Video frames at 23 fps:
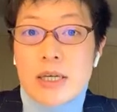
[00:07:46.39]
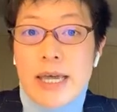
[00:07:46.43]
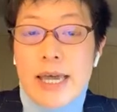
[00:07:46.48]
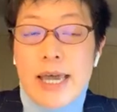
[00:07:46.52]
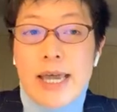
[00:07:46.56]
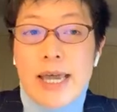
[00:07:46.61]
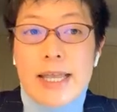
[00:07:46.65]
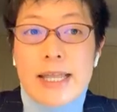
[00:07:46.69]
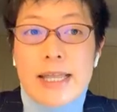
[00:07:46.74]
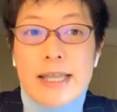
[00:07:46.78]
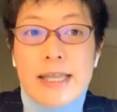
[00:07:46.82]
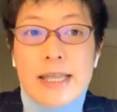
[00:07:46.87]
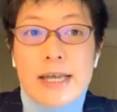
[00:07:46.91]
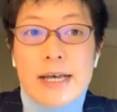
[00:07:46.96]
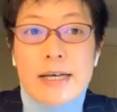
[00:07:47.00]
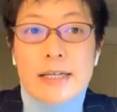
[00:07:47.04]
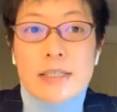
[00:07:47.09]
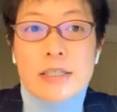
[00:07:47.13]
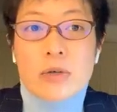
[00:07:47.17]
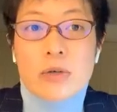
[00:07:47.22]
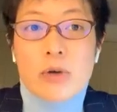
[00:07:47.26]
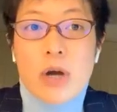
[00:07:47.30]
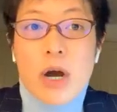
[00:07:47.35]
And
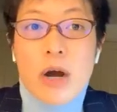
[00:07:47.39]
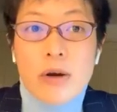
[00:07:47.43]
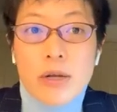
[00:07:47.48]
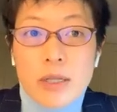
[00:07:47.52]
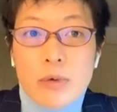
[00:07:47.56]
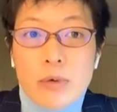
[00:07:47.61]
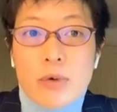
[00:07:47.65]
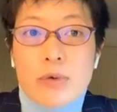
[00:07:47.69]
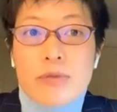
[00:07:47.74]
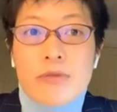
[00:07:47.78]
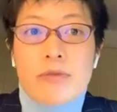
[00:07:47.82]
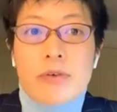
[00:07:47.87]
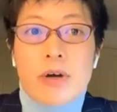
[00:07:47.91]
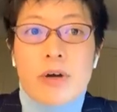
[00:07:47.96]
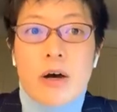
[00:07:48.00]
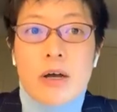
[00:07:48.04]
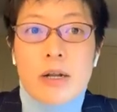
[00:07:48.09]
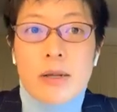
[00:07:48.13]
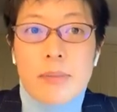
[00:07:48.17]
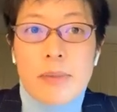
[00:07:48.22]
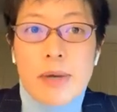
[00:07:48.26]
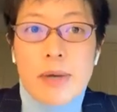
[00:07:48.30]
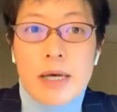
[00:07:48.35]
so currently we've
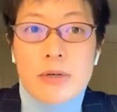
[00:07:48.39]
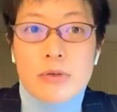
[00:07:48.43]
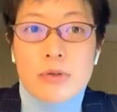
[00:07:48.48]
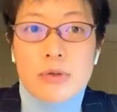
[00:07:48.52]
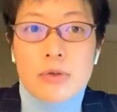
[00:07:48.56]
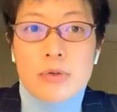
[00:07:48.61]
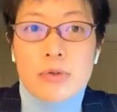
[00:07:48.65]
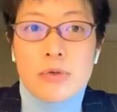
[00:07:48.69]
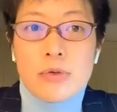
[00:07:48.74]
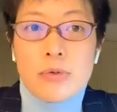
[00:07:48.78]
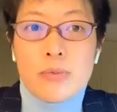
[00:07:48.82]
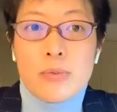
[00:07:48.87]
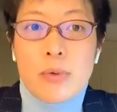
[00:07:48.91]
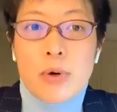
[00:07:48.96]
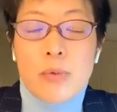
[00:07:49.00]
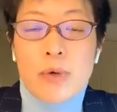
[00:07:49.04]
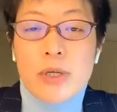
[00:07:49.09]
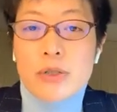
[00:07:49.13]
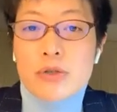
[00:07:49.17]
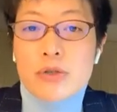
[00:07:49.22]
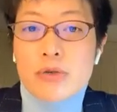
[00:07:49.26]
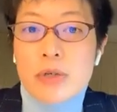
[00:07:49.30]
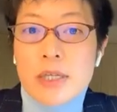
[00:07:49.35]
got about
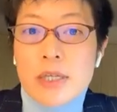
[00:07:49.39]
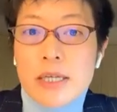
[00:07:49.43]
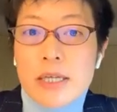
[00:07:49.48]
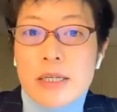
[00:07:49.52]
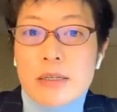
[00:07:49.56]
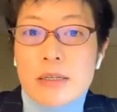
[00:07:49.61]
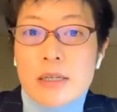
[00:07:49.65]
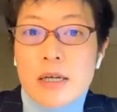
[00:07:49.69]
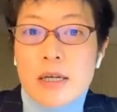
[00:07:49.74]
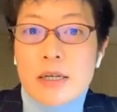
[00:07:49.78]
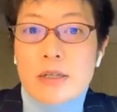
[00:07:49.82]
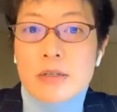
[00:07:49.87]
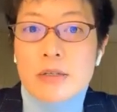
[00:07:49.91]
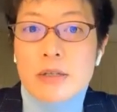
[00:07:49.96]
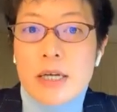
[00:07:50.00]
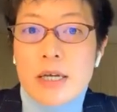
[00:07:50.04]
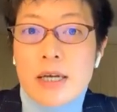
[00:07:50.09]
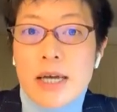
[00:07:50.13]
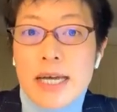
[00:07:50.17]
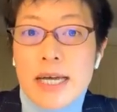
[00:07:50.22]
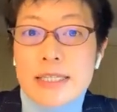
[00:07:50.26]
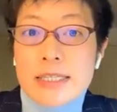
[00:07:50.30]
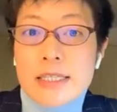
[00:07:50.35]
2.1 trillion on
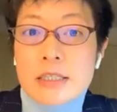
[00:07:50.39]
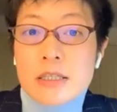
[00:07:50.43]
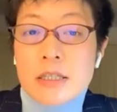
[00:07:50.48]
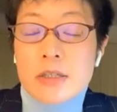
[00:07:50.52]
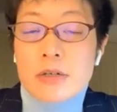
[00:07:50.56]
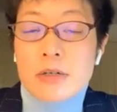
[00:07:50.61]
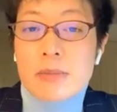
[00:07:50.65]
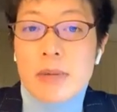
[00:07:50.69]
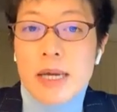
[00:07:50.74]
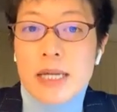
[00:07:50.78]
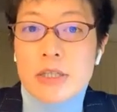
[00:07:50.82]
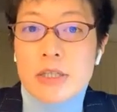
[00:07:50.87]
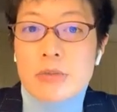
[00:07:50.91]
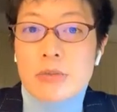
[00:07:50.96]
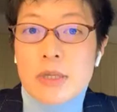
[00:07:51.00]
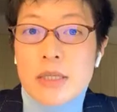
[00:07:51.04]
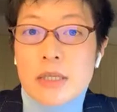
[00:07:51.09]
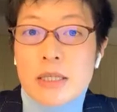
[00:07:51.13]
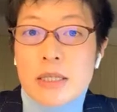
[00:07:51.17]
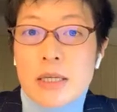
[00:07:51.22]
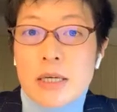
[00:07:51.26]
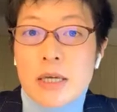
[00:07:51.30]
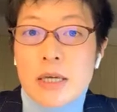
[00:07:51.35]
assets under
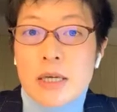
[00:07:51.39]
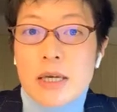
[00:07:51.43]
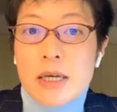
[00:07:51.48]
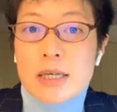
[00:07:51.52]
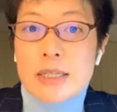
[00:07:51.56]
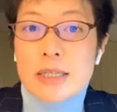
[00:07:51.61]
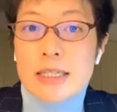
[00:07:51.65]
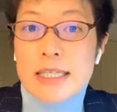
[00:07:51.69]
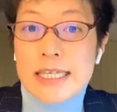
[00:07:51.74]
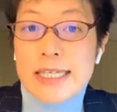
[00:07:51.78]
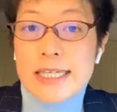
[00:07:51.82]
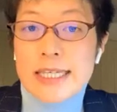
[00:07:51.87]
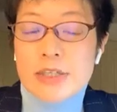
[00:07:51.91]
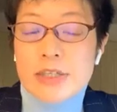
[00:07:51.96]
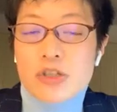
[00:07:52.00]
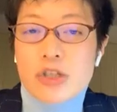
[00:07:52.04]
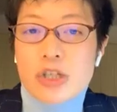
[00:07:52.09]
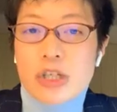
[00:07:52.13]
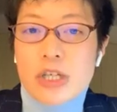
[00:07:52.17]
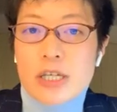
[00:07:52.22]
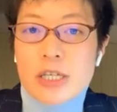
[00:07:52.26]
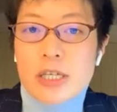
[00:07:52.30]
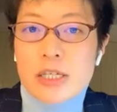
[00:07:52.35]
management as
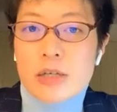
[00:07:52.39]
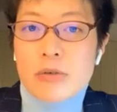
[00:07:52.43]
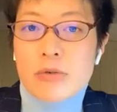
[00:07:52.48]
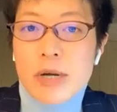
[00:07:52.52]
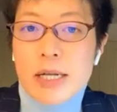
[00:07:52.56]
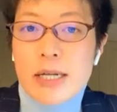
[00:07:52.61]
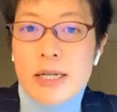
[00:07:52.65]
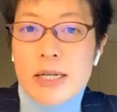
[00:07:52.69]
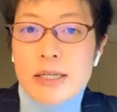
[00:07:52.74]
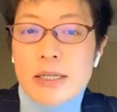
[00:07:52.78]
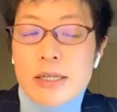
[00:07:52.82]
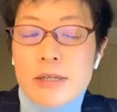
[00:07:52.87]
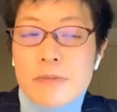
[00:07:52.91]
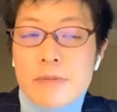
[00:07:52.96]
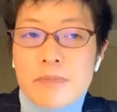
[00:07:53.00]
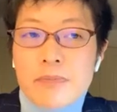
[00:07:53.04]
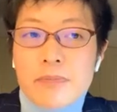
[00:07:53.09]
ESG integrated.